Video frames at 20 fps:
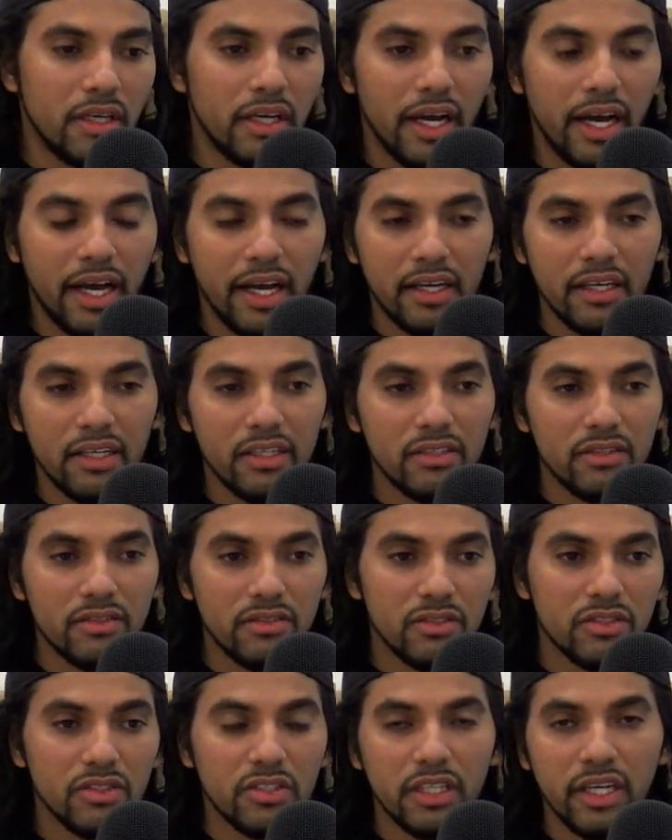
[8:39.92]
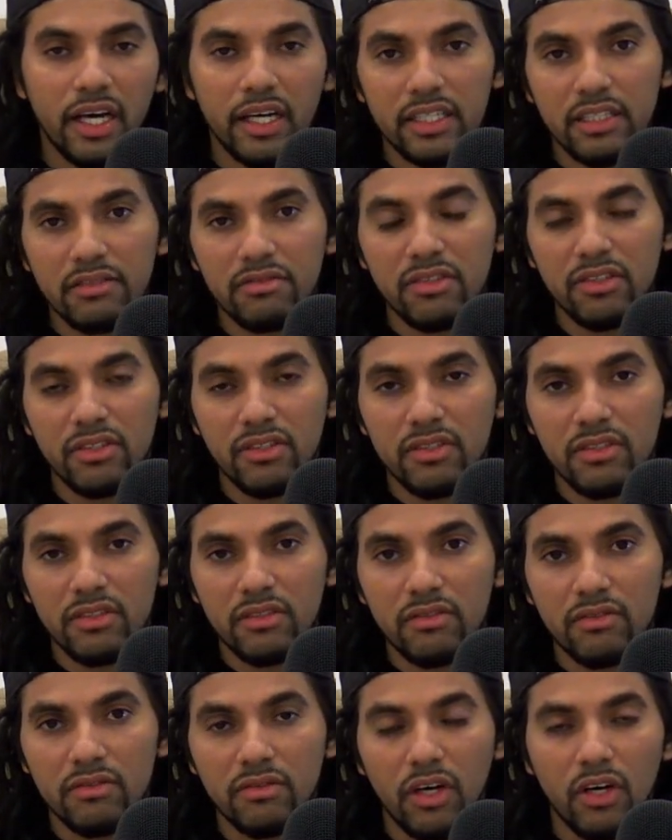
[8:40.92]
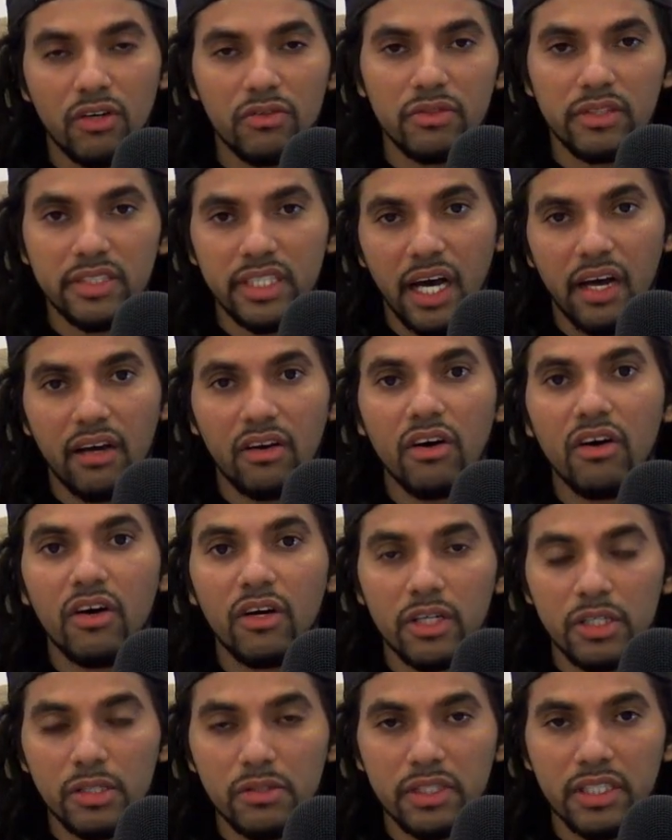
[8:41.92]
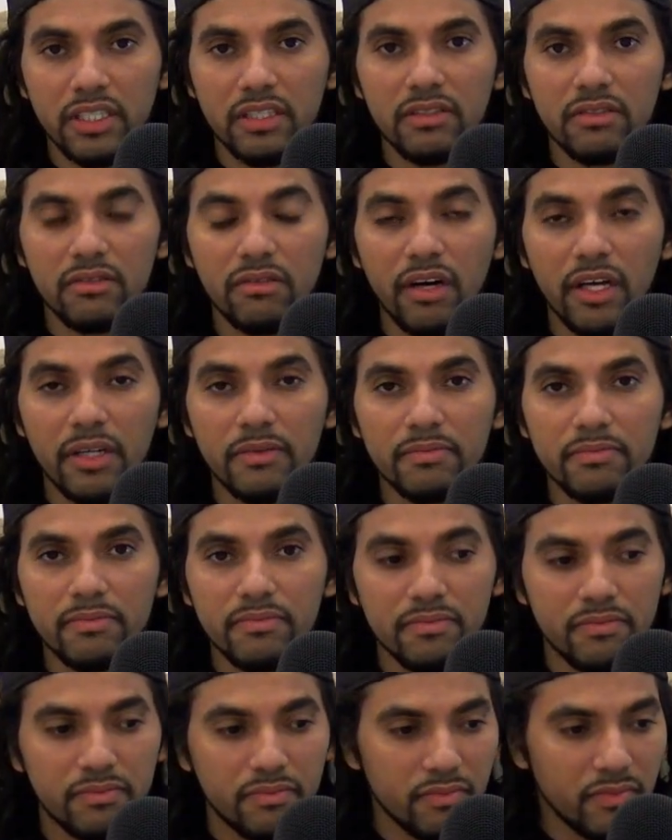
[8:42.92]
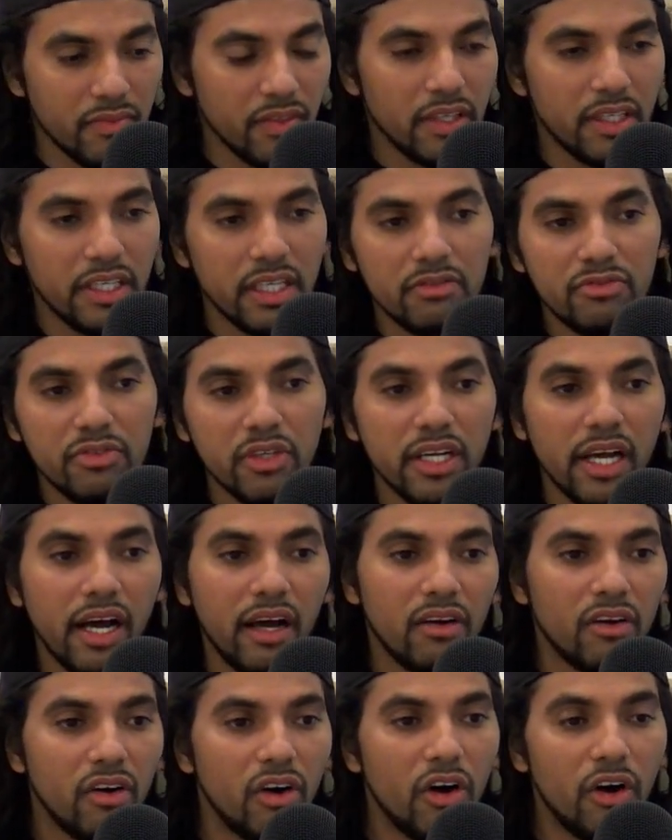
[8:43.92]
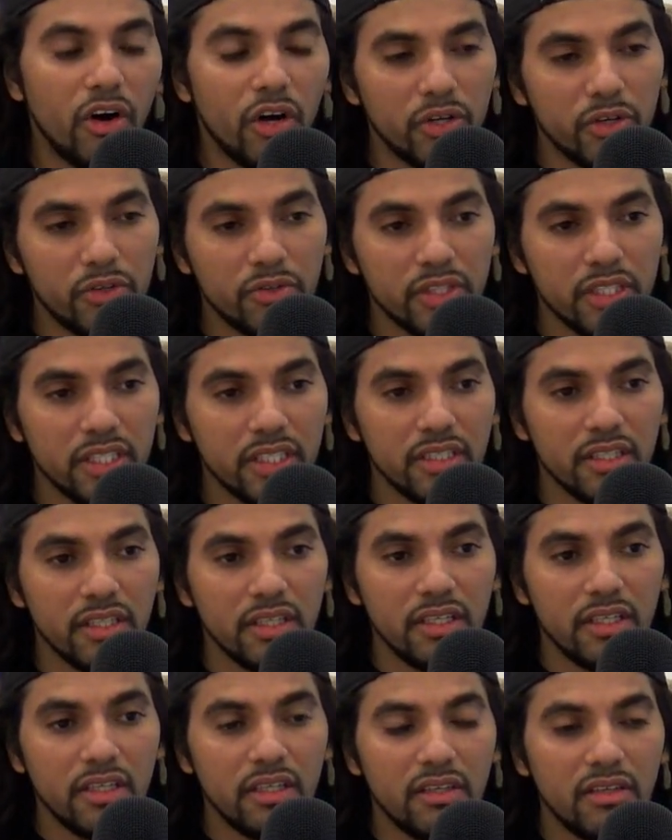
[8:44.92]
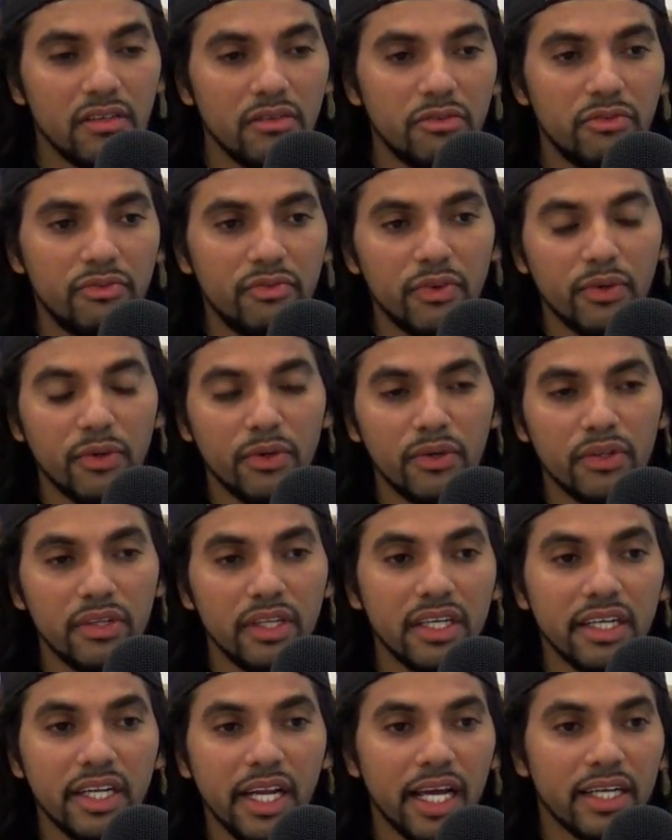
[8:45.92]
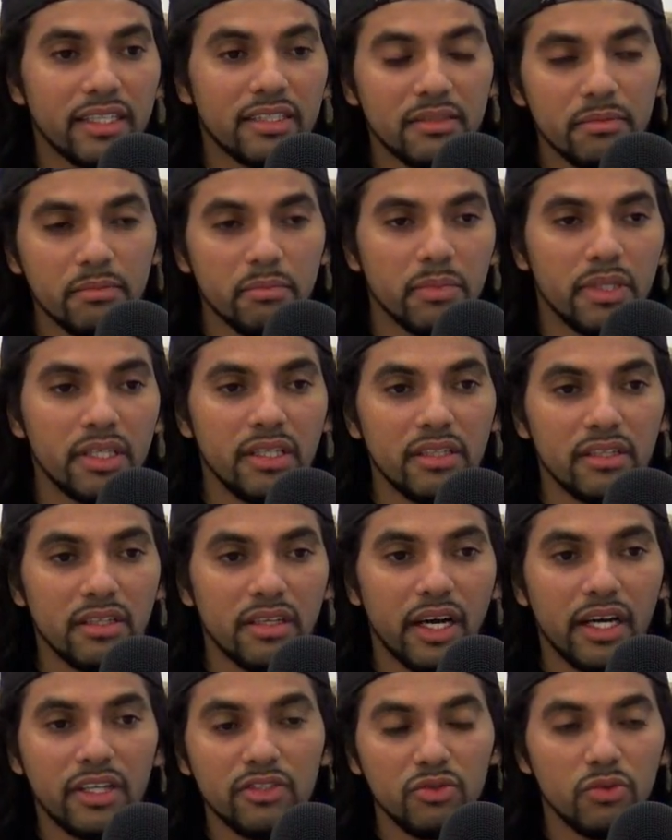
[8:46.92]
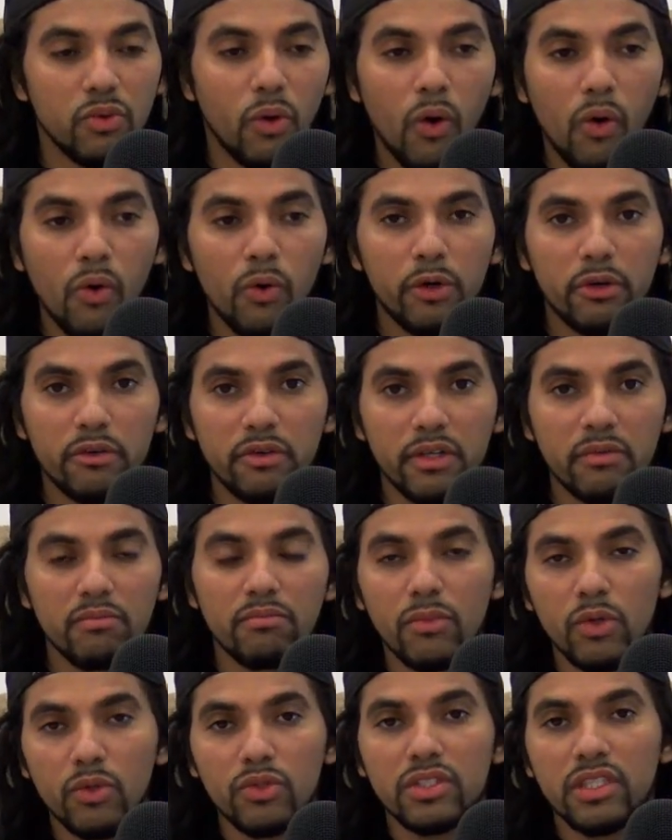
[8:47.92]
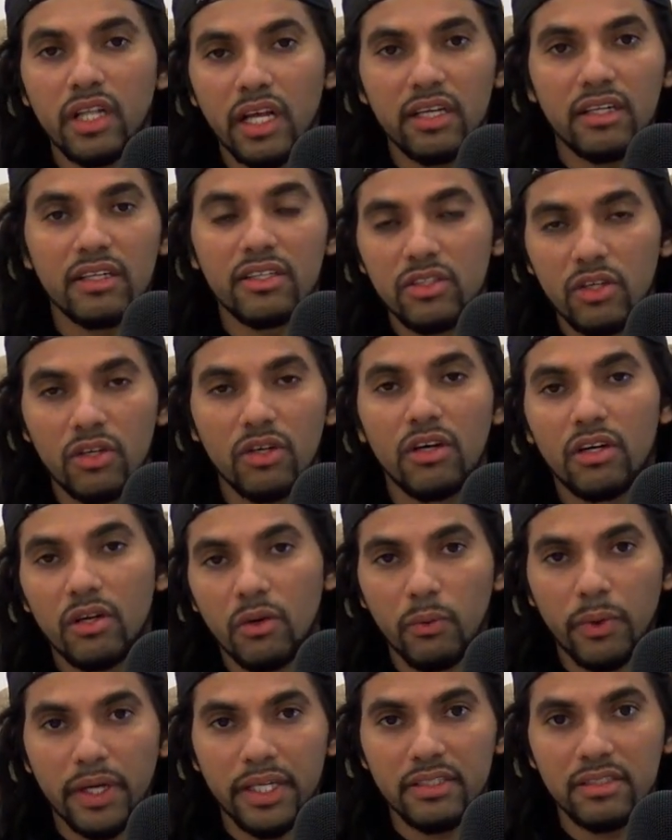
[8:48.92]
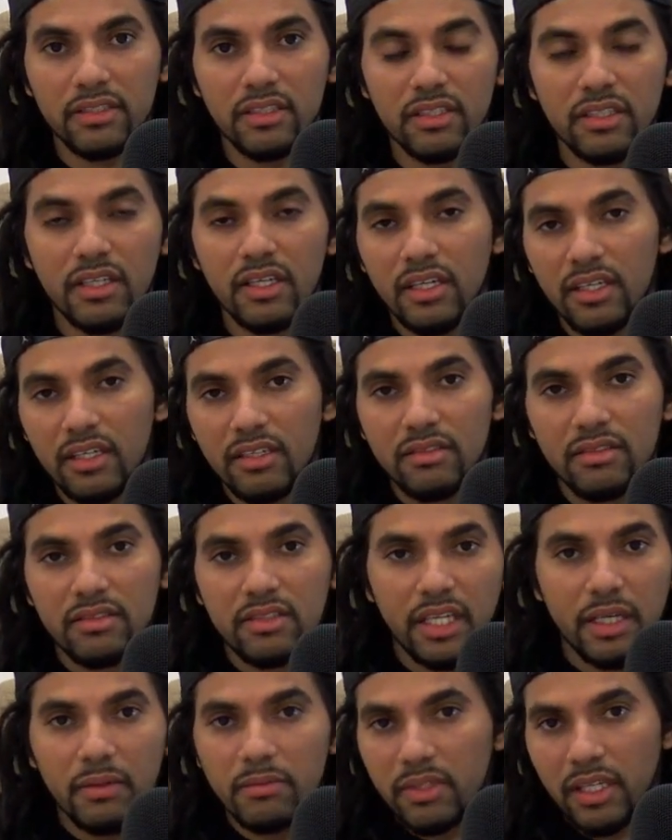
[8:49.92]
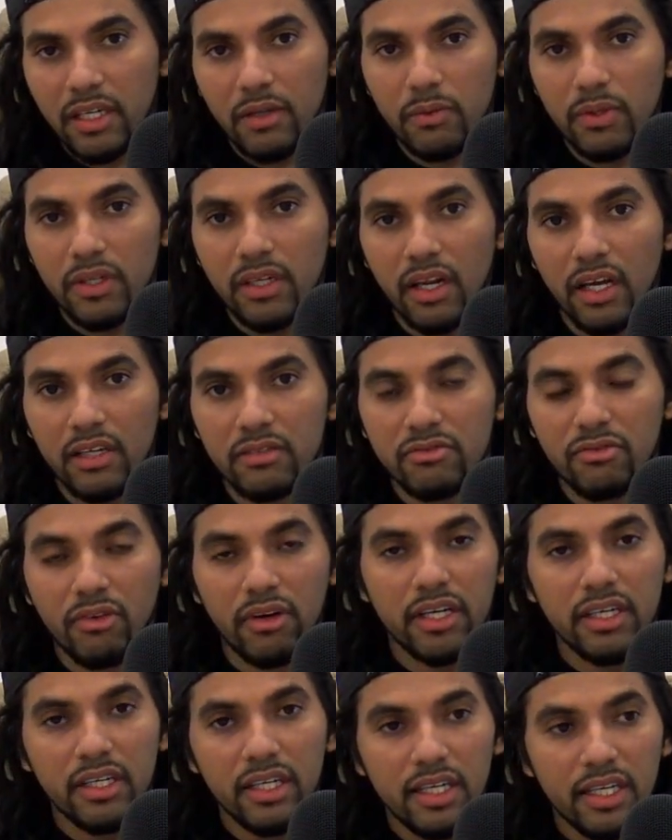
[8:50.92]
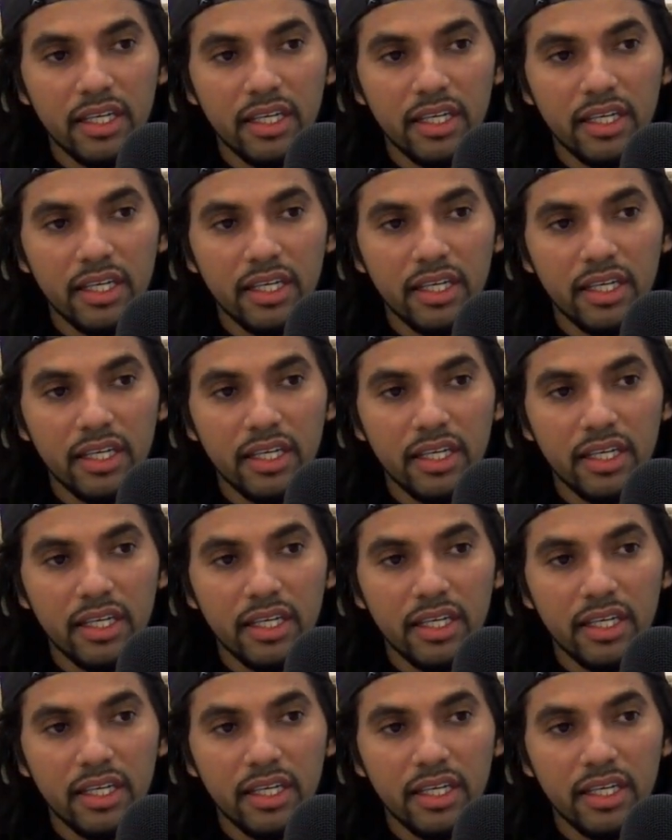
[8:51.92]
And you're not even that hungry, right? If you're not hungry for the next meal and you order it, most likely you're gonna waste it. Same thing with life, right?